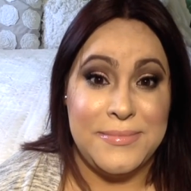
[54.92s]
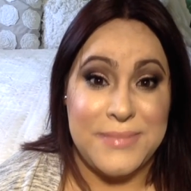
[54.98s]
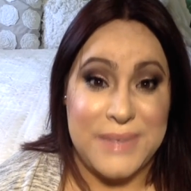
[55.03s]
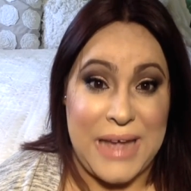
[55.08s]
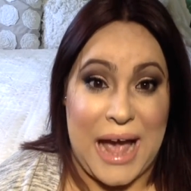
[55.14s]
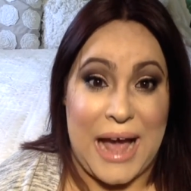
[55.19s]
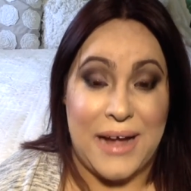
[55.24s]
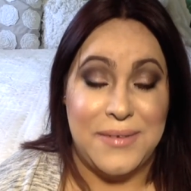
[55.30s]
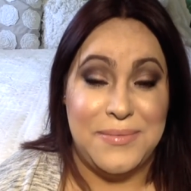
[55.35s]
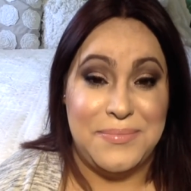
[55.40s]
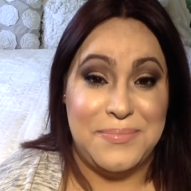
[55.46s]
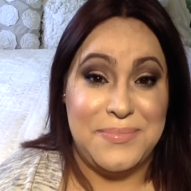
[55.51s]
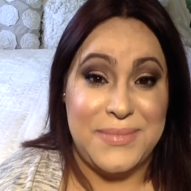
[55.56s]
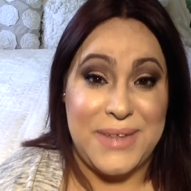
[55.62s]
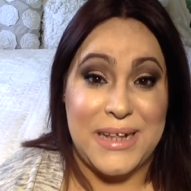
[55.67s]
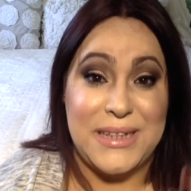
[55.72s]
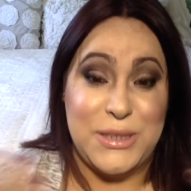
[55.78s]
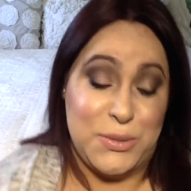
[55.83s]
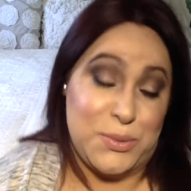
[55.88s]
Yeah,
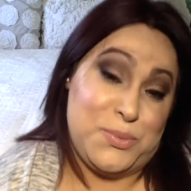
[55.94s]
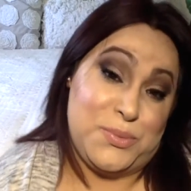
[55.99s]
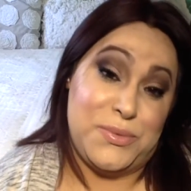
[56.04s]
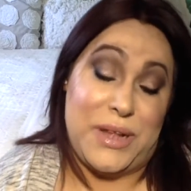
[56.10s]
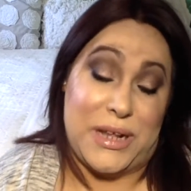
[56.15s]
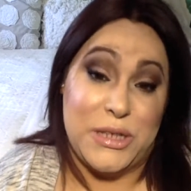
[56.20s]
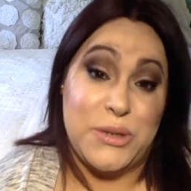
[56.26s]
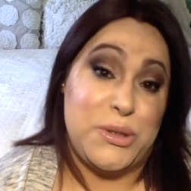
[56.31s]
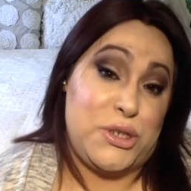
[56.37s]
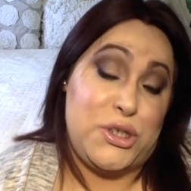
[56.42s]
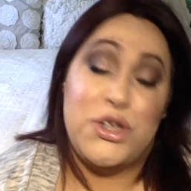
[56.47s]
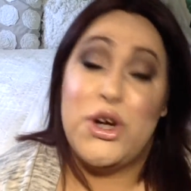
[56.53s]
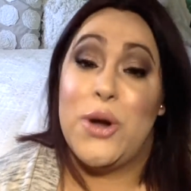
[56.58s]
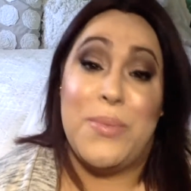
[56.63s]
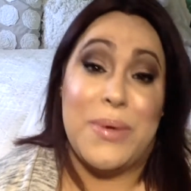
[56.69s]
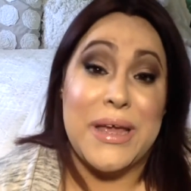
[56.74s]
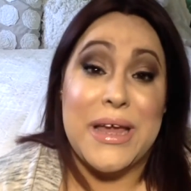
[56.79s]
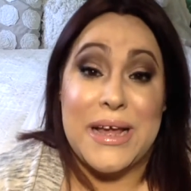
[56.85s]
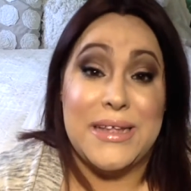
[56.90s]
that's what
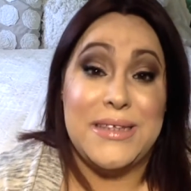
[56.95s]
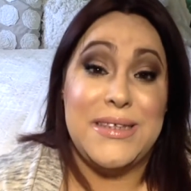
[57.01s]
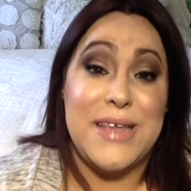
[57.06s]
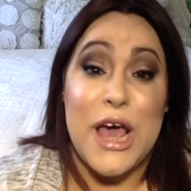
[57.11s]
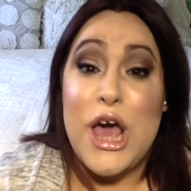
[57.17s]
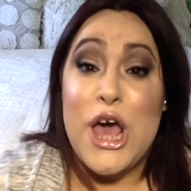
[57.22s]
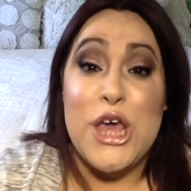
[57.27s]
strobing is.